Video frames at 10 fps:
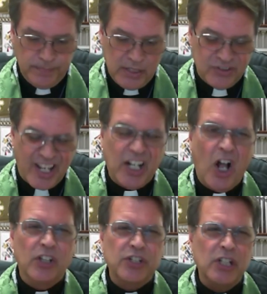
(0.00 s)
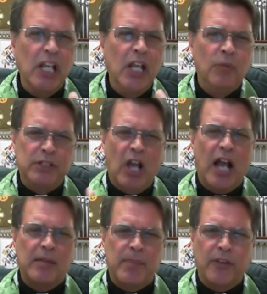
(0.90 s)
In psychology, we
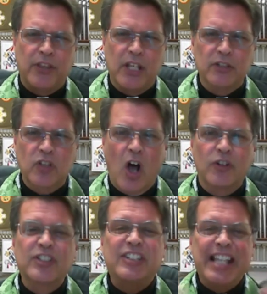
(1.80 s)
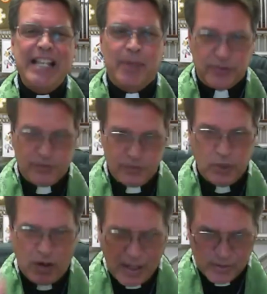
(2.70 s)
talk about things called schemas. We
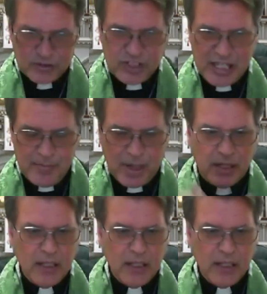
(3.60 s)
all have a schema.